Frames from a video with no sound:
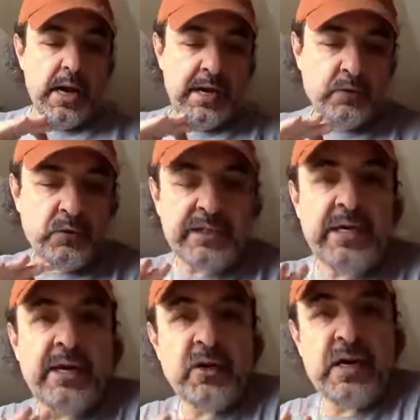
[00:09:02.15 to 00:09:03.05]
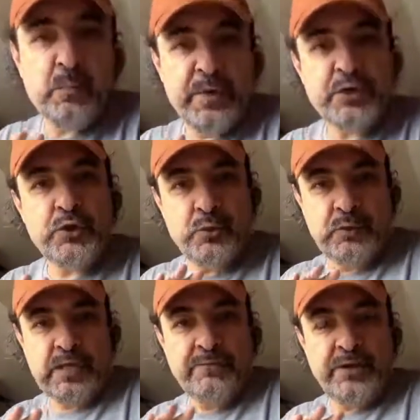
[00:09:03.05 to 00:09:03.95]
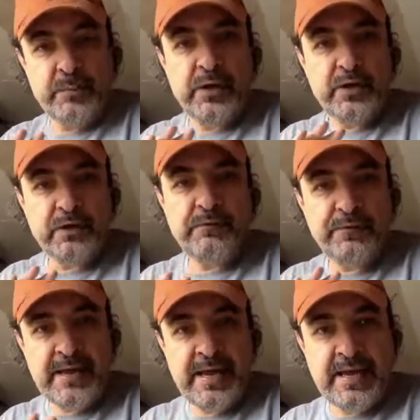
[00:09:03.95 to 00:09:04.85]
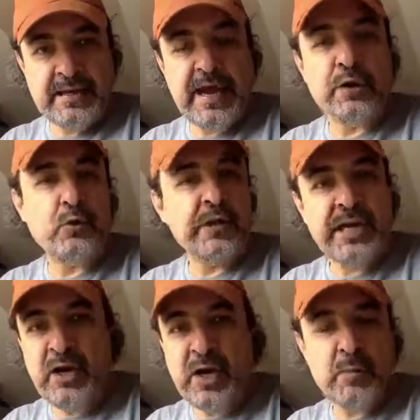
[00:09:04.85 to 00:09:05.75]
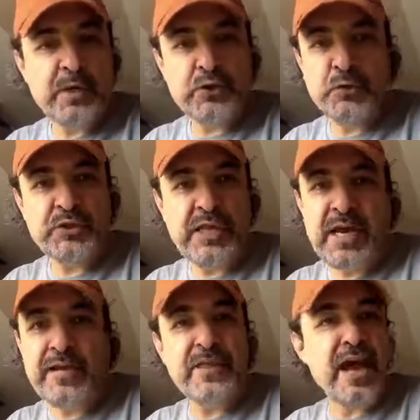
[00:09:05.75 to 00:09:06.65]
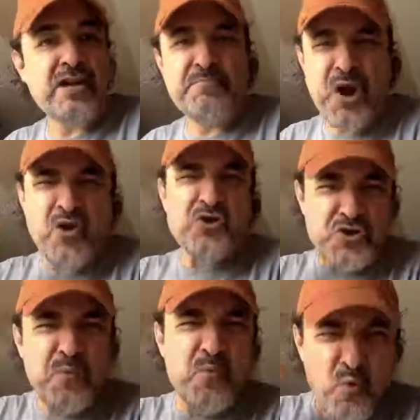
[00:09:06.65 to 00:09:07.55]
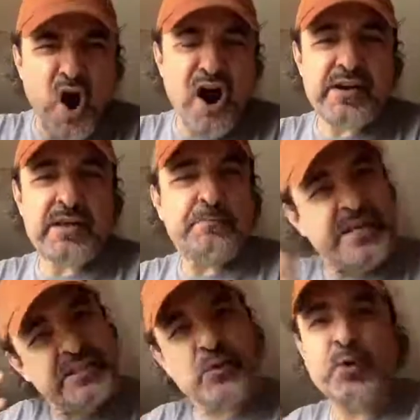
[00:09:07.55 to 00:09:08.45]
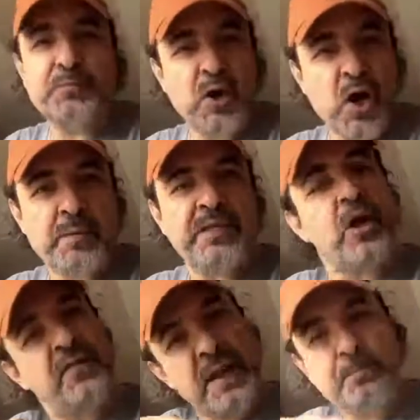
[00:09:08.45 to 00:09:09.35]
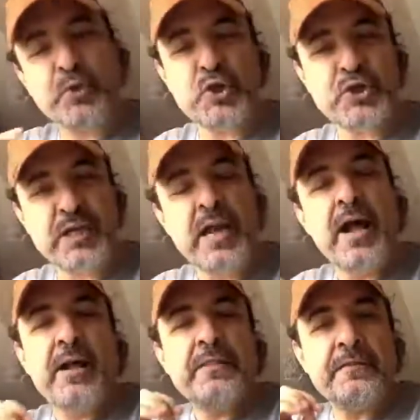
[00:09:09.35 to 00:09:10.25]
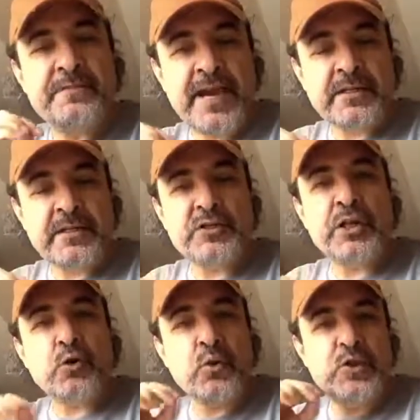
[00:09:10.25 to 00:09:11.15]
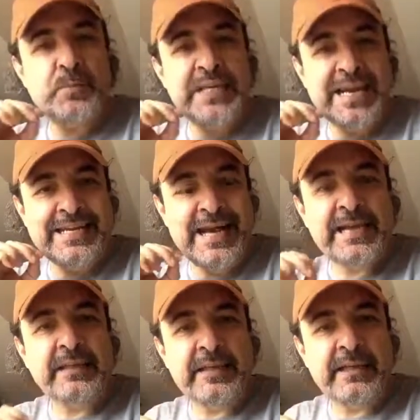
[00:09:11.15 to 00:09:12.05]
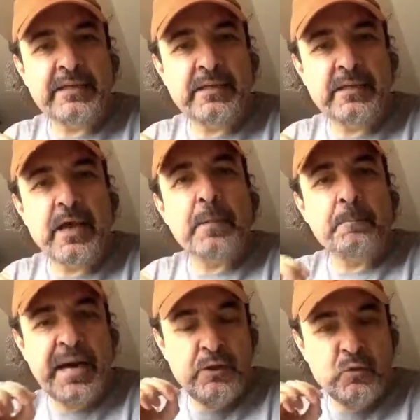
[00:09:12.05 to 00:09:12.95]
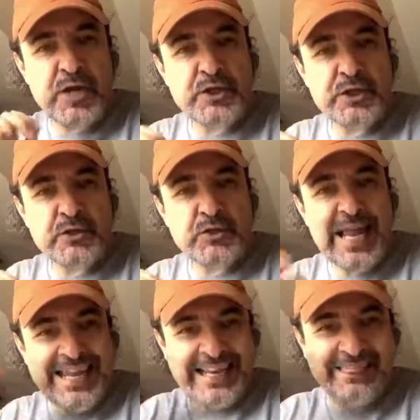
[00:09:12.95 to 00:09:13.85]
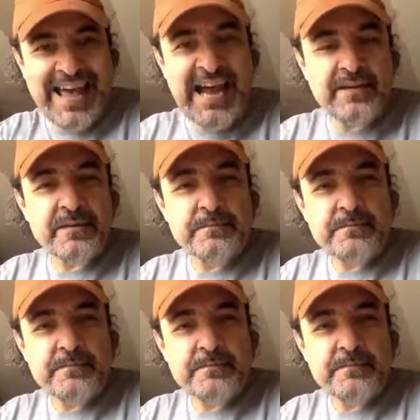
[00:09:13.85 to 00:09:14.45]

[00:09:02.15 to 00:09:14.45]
I don't care how much you love the American flag. I don't care how much you say that America number one and best equipped army and all that bullshit. The fact is they're going to be annihilated by the Russians like that.